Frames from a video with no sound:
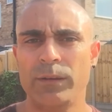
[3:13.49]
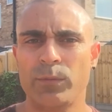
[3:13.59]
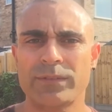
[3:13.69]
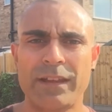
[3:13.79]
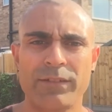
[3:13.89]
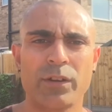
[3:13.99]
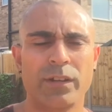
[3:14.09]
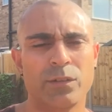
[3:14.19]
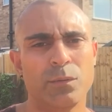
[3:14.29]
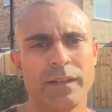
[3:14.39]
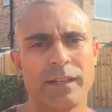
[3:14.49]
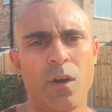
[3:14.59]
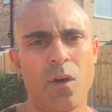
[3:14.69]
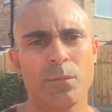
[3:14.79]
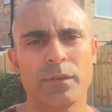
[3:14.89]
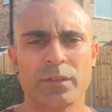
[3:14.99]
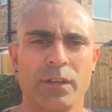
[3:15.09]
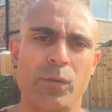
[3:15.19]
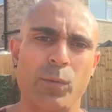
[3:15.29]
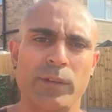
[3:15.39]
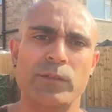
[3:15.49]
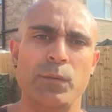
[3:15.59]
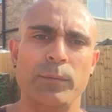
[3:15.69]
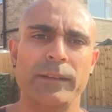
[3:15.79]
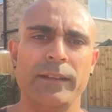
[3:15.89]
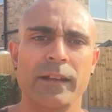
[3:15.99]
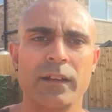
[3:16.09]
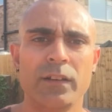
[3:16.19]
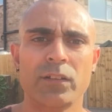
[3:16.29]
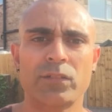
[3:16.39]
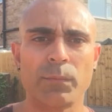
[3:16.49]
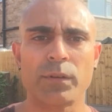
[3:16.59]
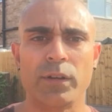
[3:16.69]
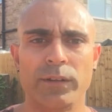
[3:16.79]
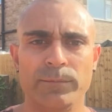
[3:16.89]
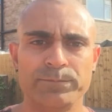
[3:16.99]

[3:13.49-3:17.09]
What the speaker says: It was never going to do any harm. It's going to always do me some good.